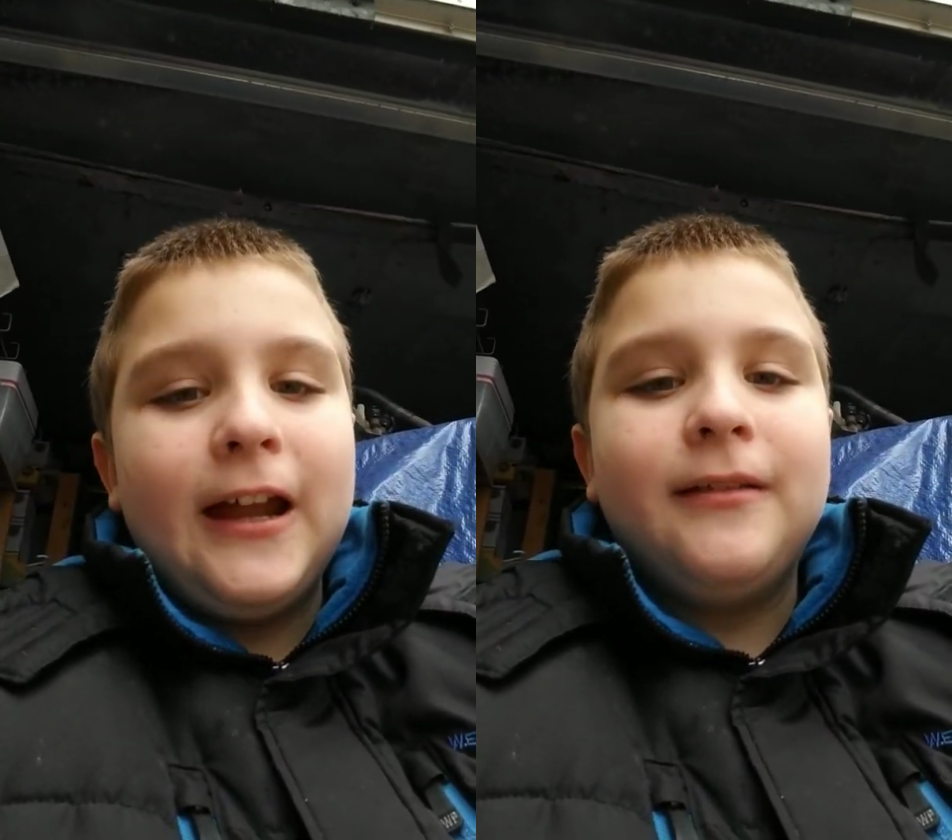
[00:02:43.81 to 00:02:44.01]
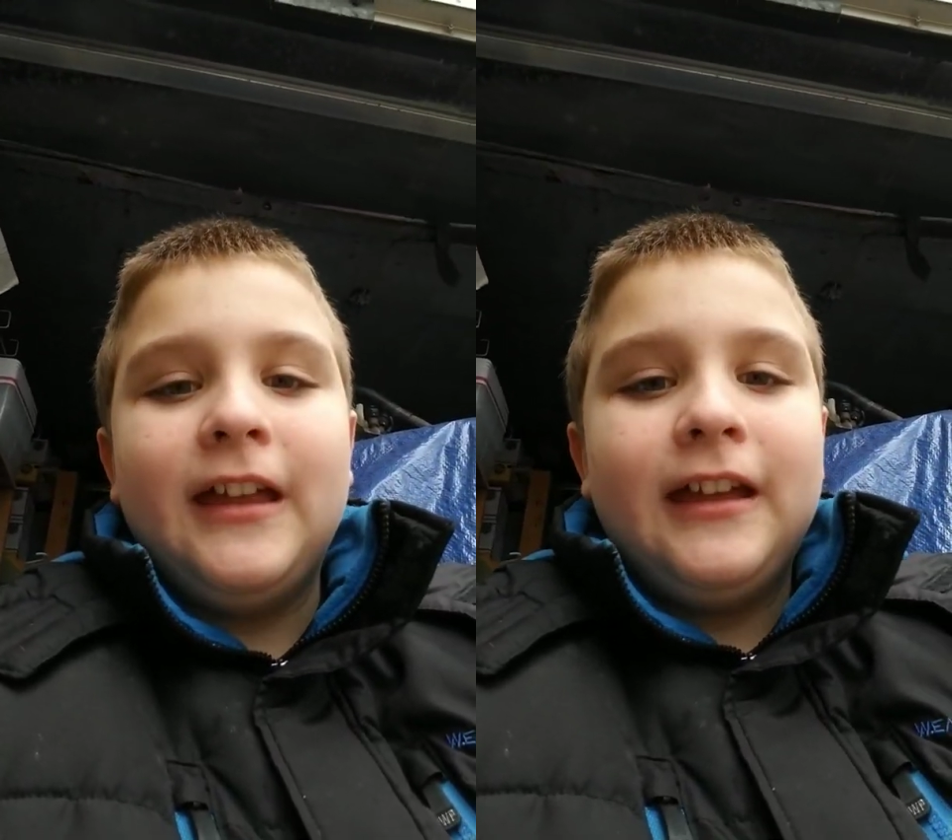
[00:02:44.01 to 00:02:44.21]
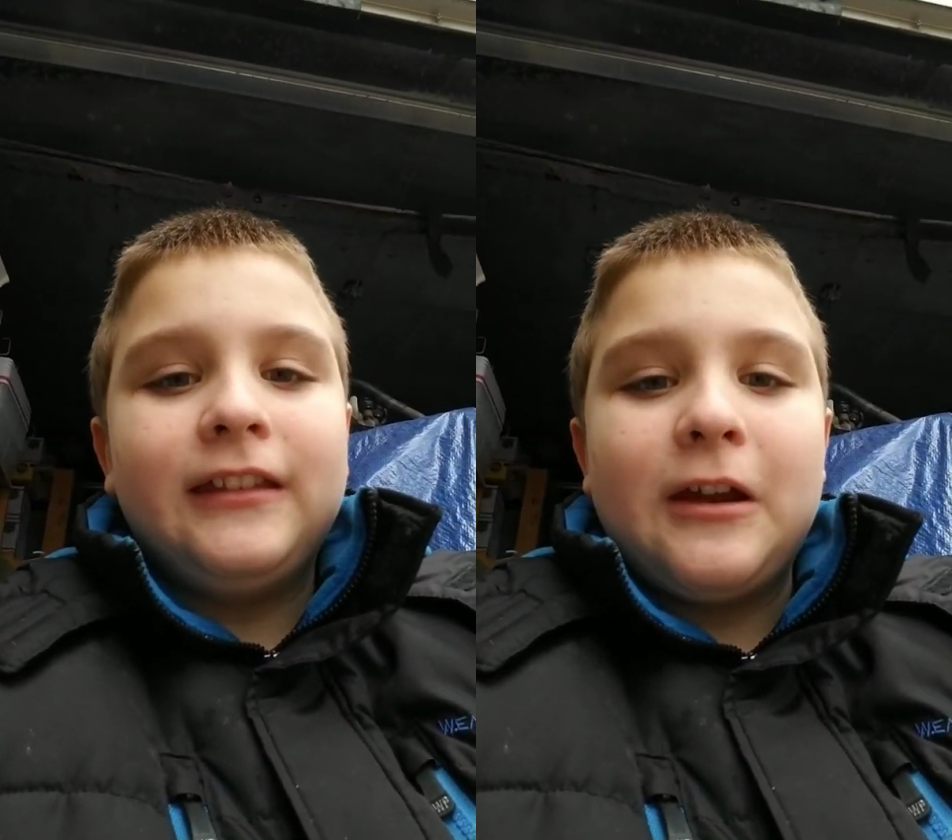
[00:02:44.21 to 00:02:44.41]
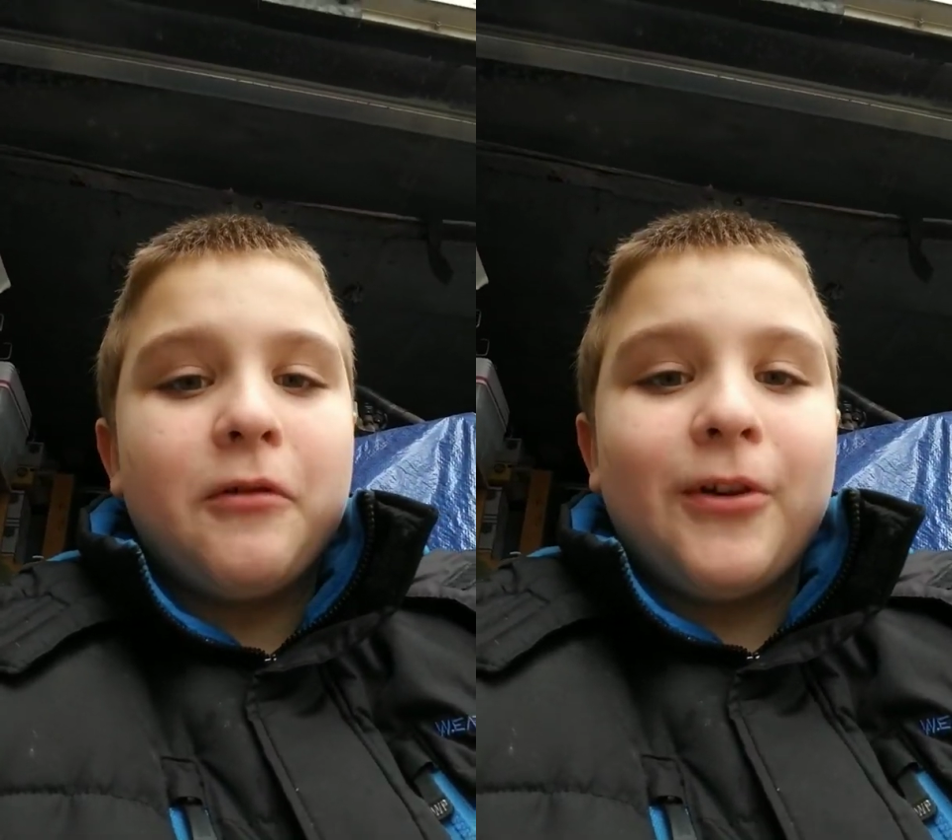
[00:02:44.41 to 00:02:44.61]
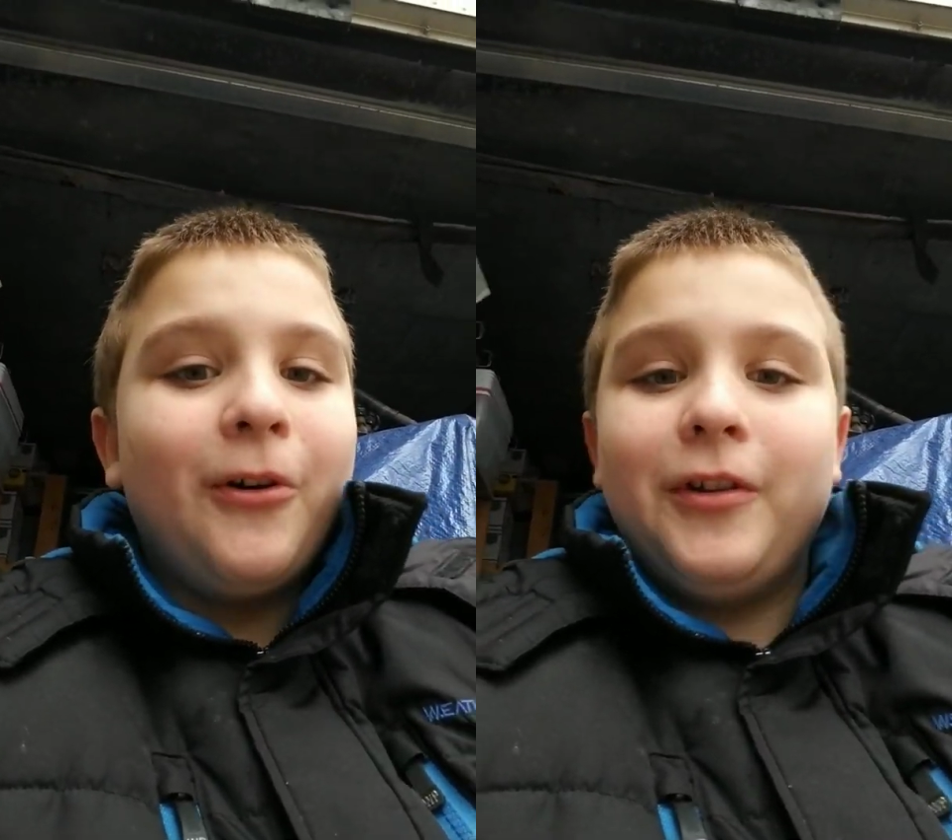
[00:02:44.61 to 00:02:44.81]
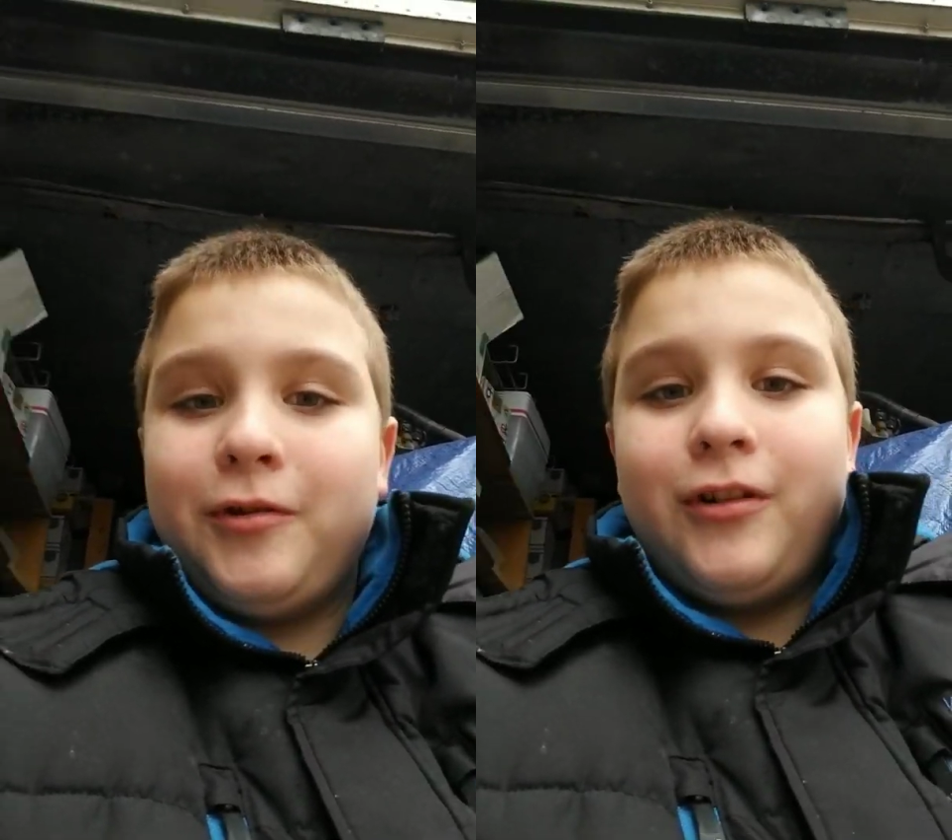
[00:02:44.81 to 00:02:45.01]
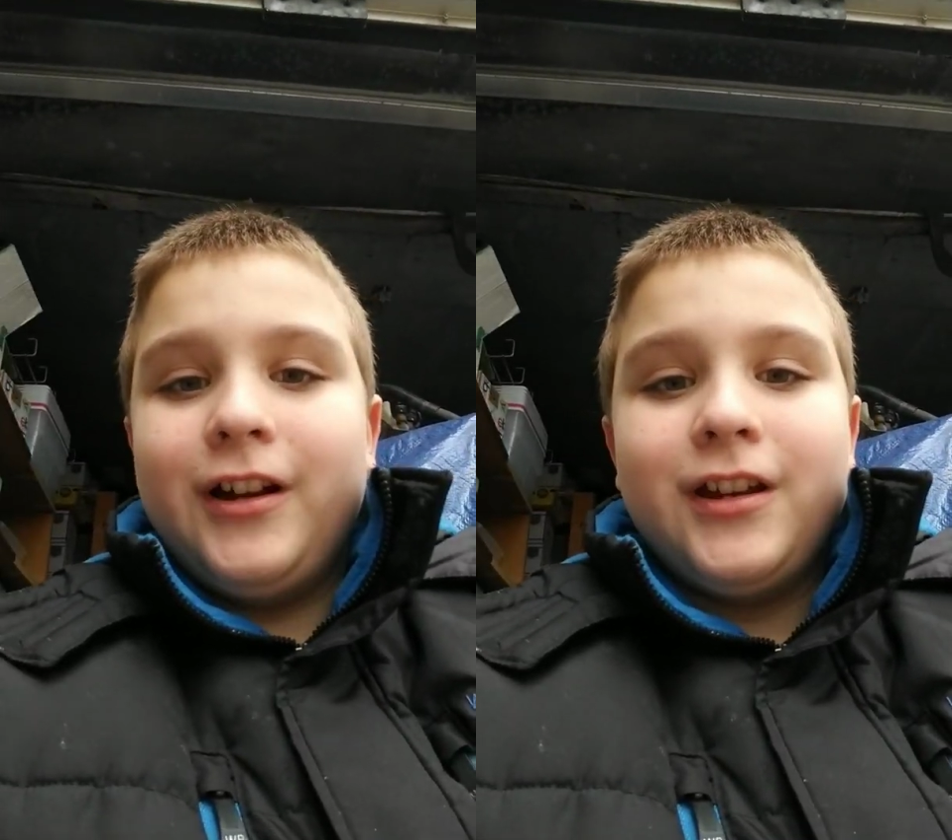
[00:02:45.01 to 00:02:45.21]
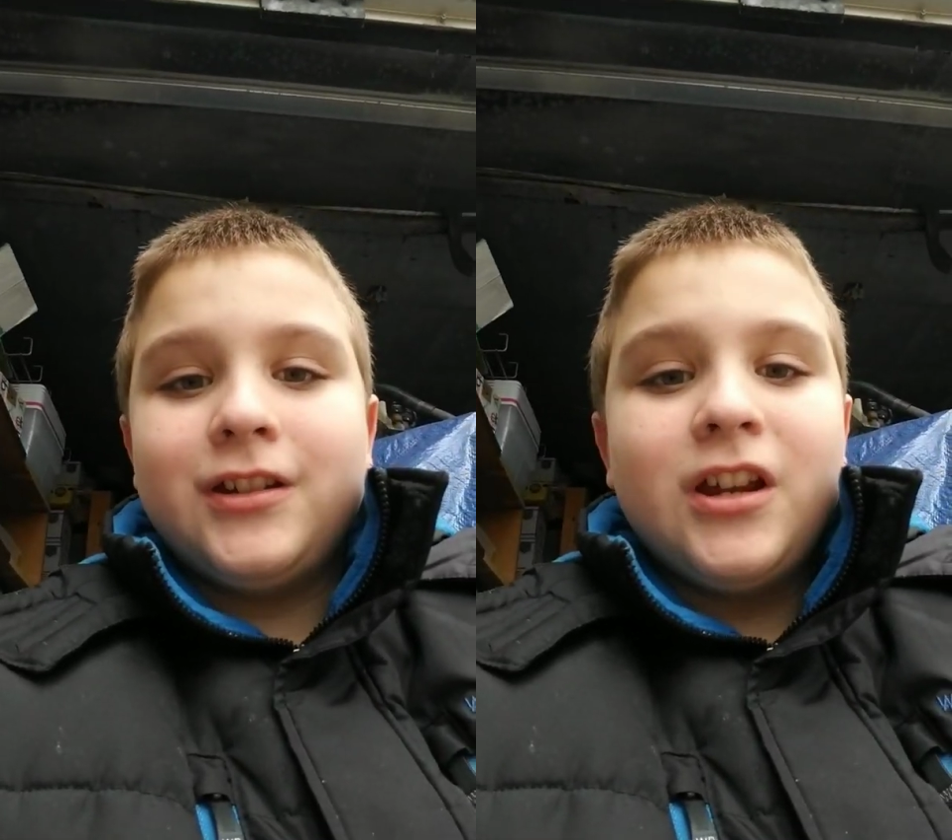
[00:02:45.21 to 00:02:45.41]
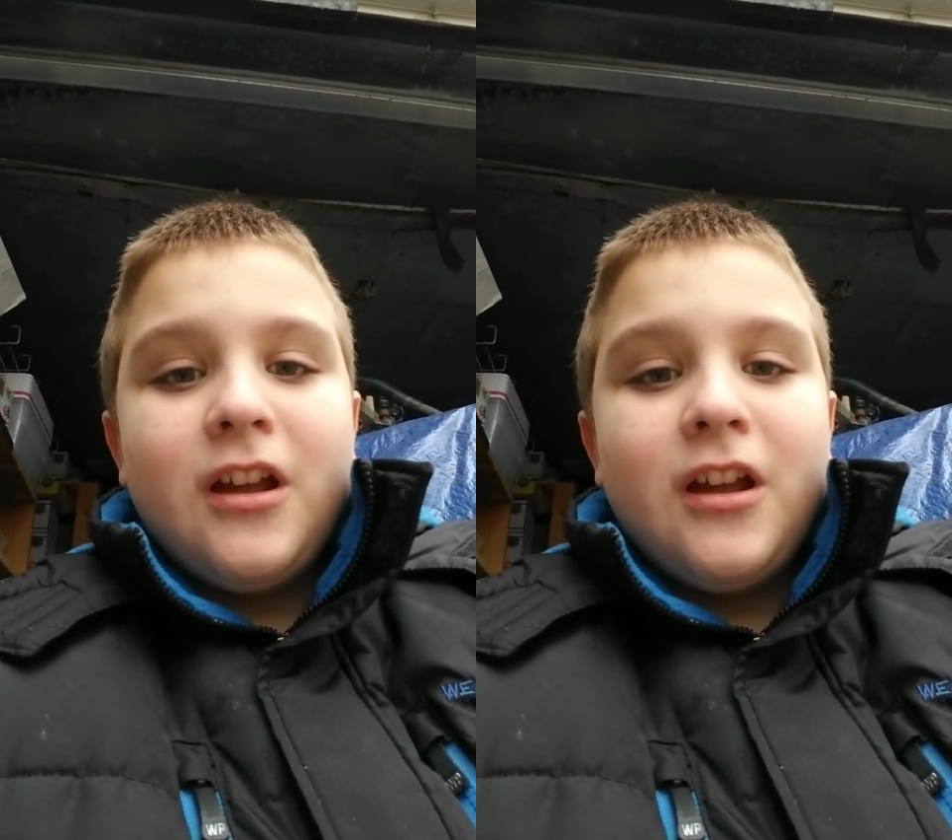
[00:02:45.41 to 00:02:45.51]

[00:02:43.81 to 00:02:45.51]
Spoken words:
that they were the only ones